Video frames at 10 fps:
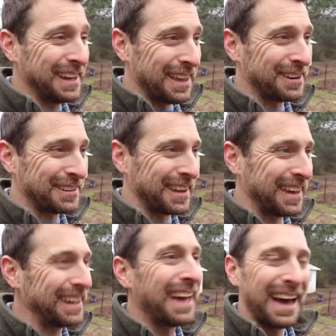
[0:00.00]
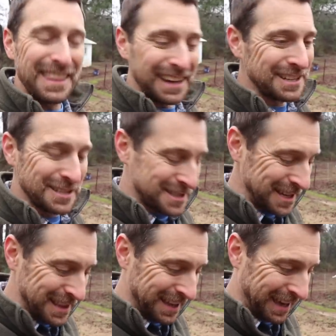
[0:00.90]
the other day. I think I just
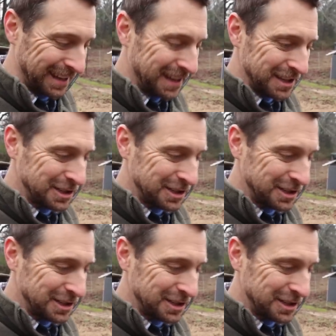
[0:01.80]
said that.